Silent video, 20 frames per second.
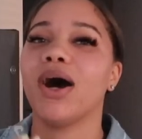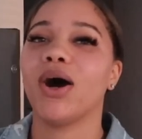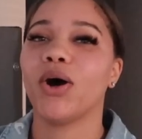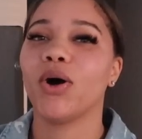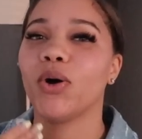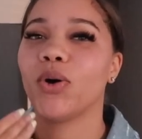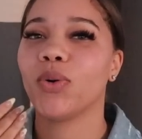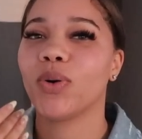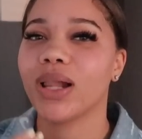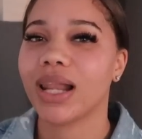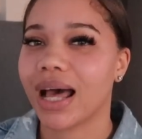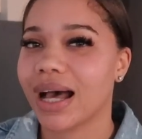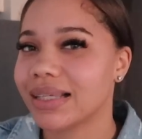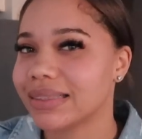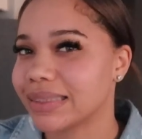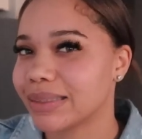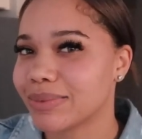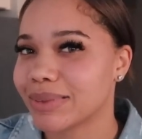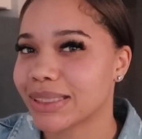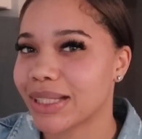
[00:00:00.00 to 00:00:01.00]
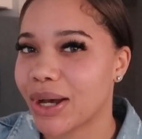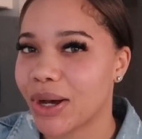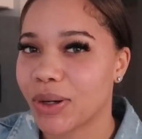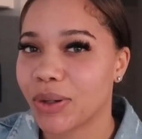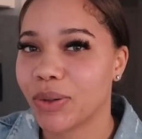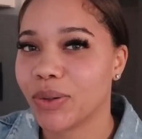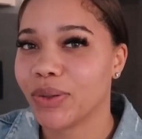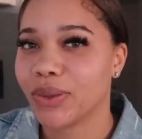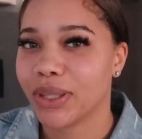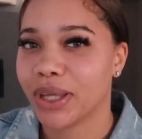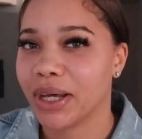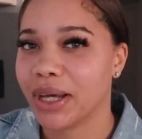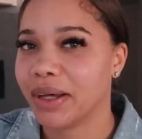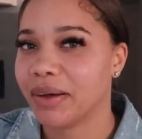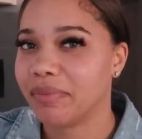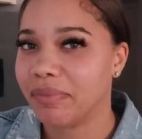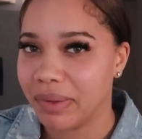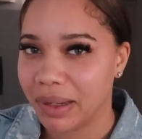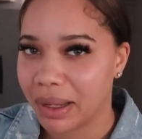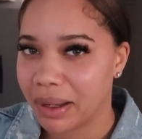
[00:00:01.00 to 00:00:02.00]
whole closet was on
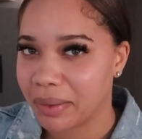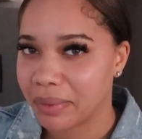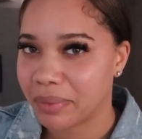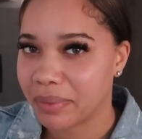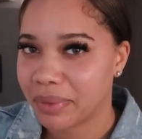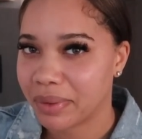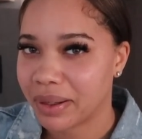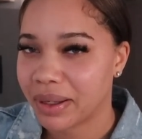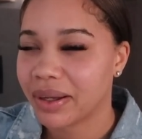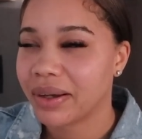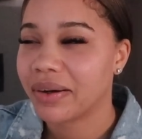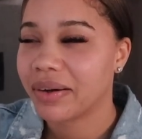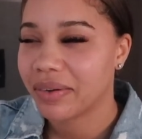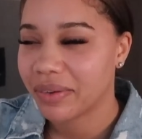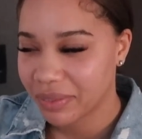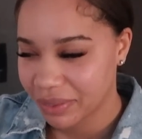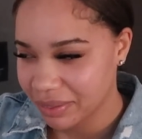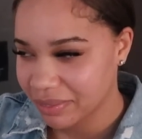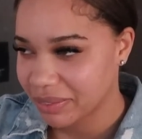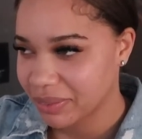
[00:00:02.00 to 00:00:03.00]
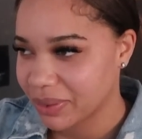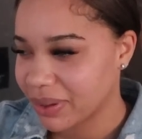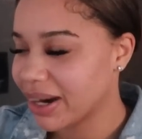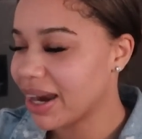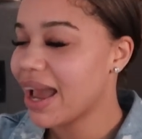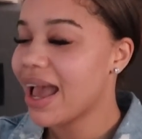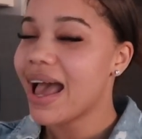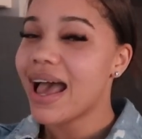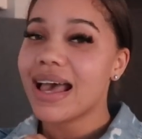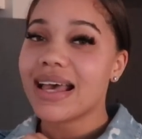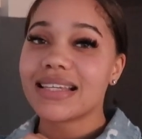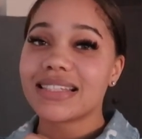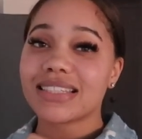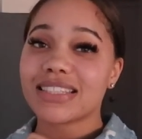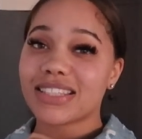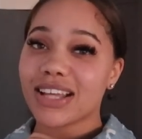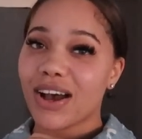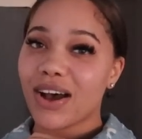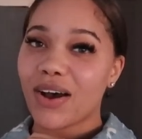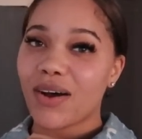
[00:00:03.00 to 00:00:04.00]
the floor, on the floor.
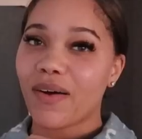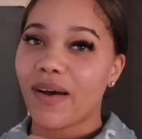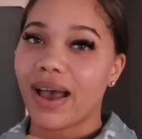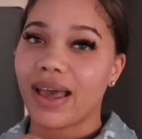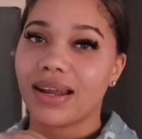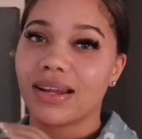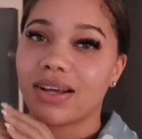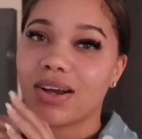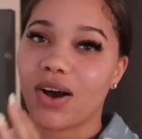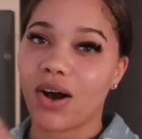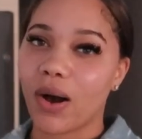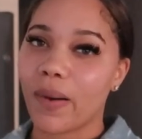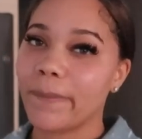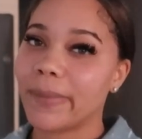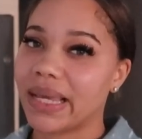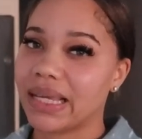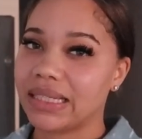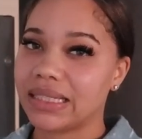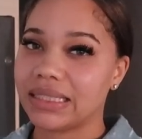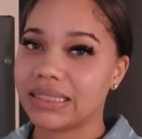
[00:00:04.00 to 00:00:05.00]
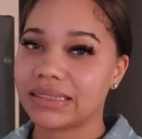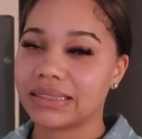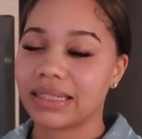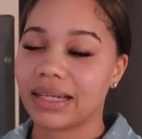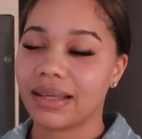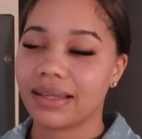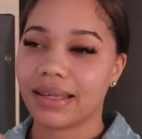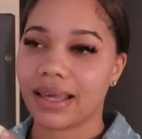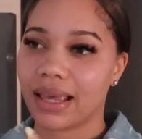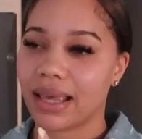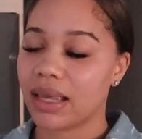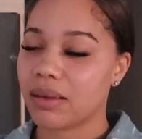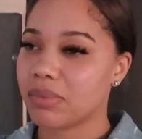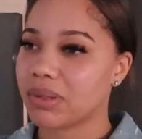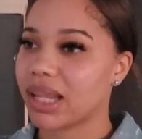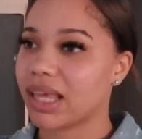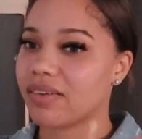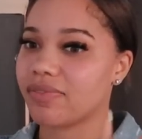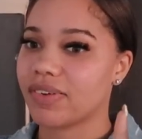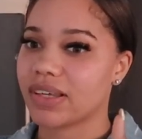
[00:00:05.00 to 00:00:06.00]
So I had to call maintenance and they came and
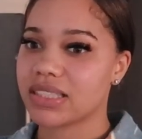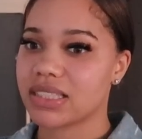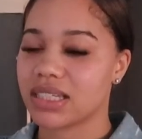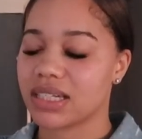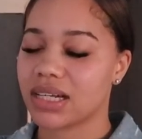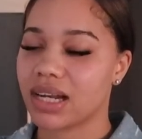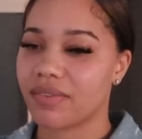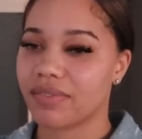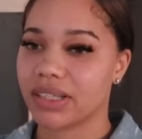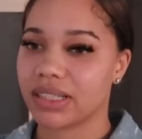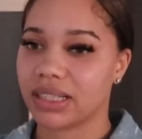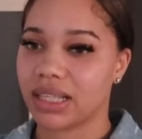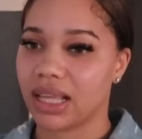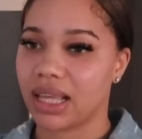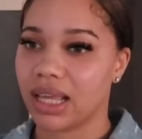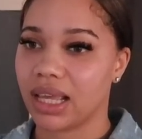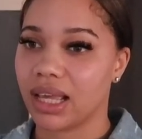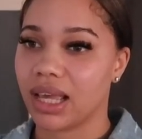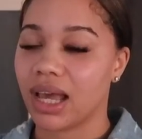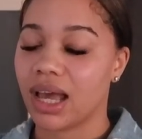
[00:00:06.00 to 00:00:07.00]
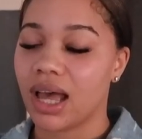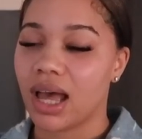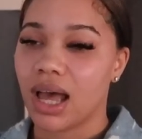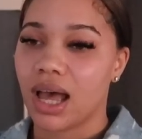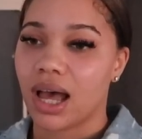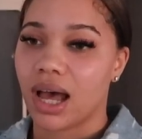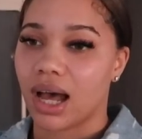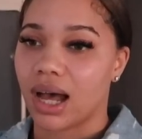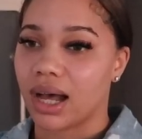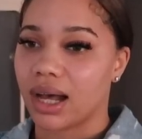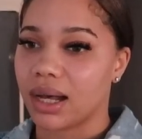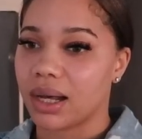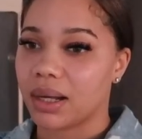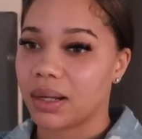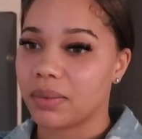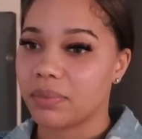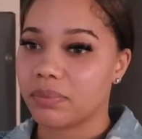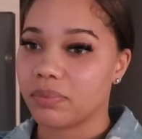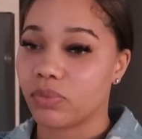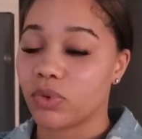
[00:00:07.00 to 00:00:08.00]
like fixed it and everything,
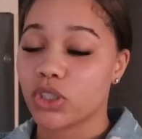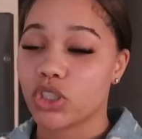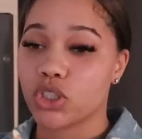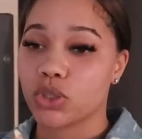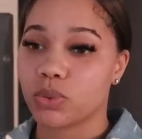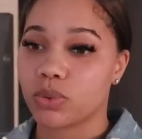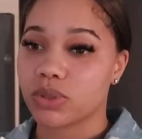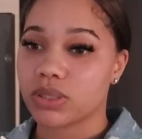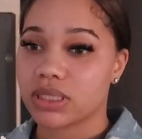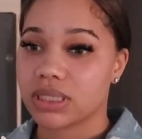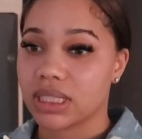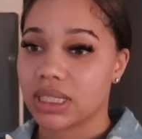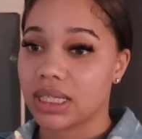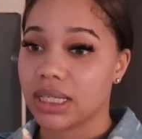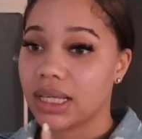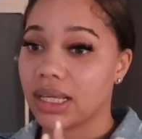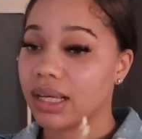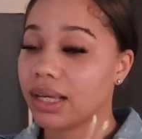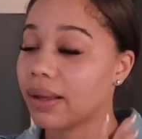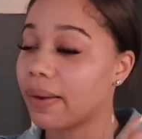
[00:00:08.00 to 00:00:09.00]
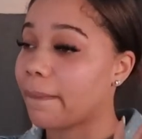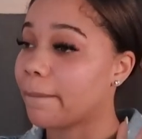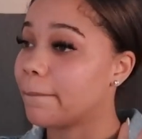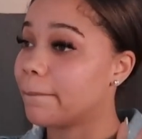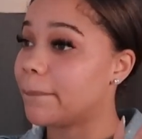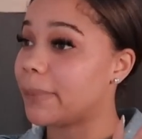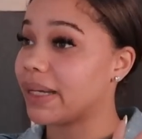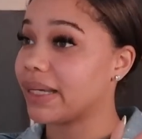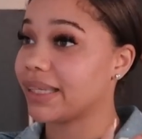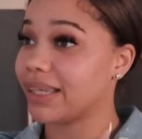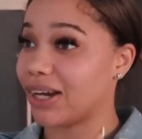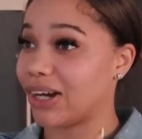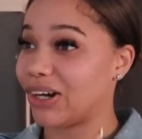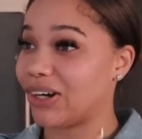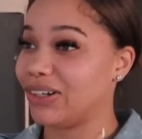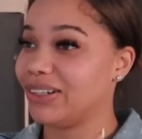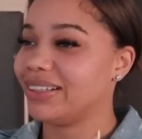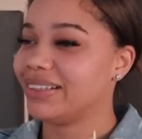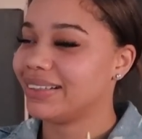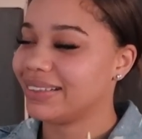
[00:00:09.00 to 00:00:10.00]
um, which you will see. But y'all,